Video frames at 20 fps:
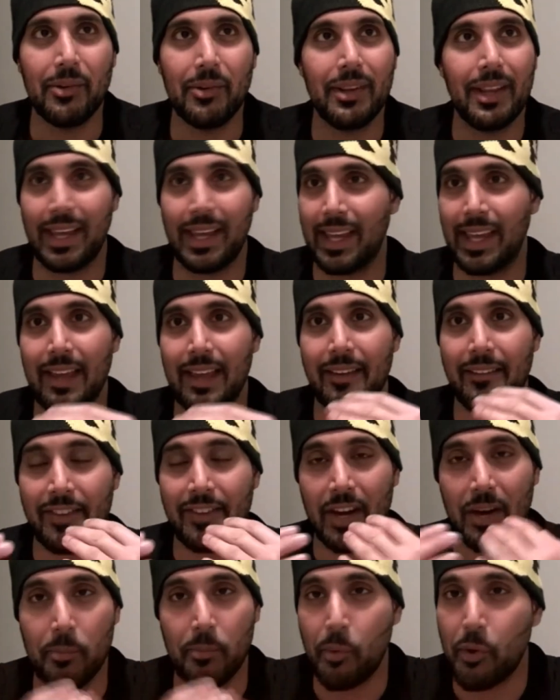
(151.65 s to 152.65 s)
Like if
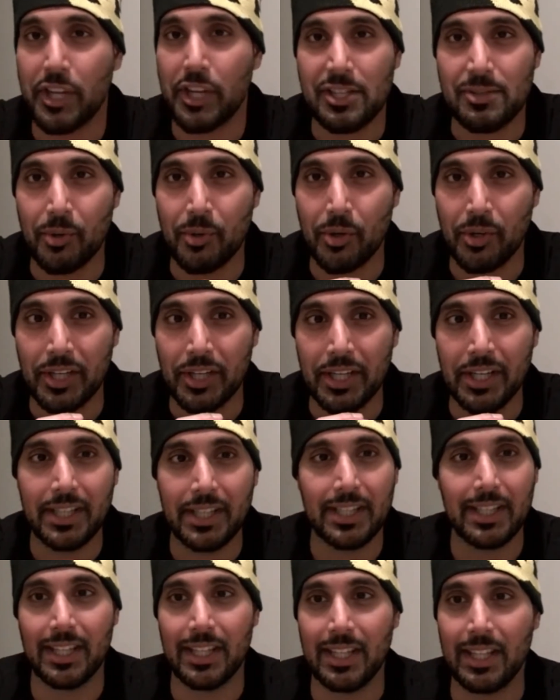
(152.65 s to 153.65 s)
you're a mortgage broker,
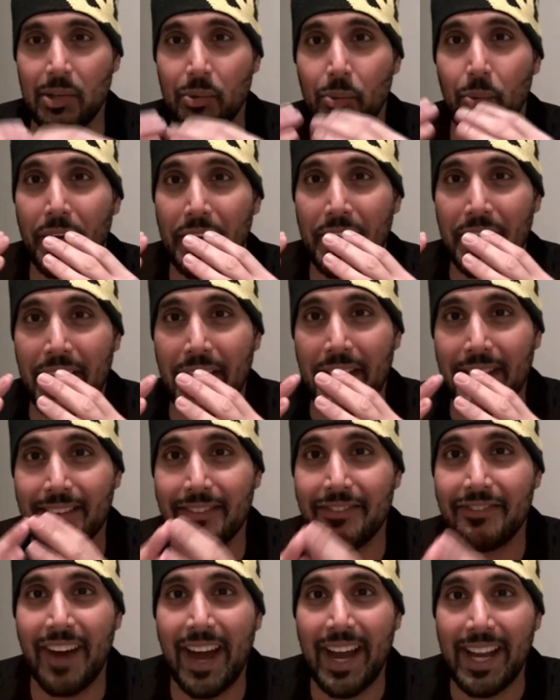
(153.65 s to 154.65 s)
you want to get the
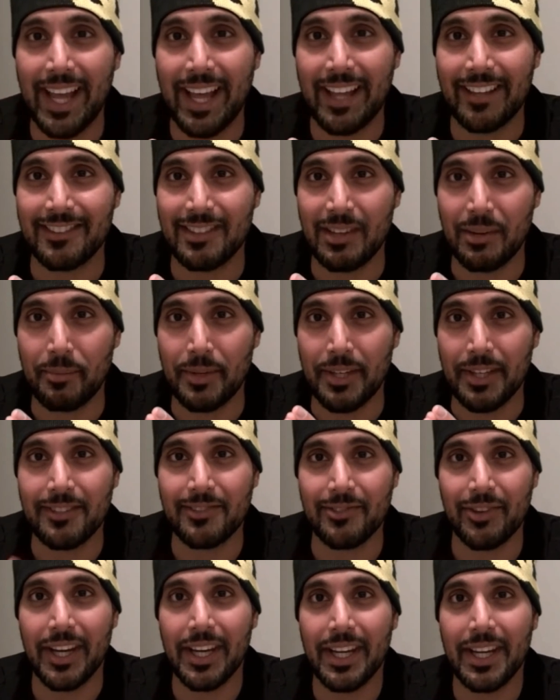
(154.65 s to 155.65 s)
finance numbers,
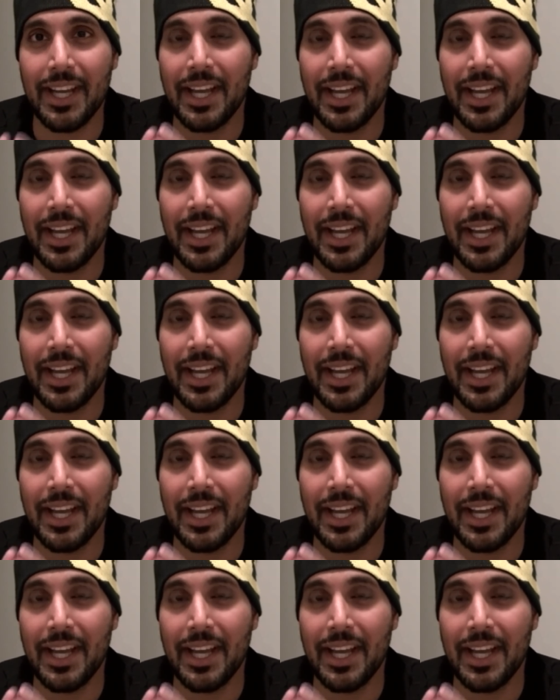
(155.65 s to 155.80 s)
right?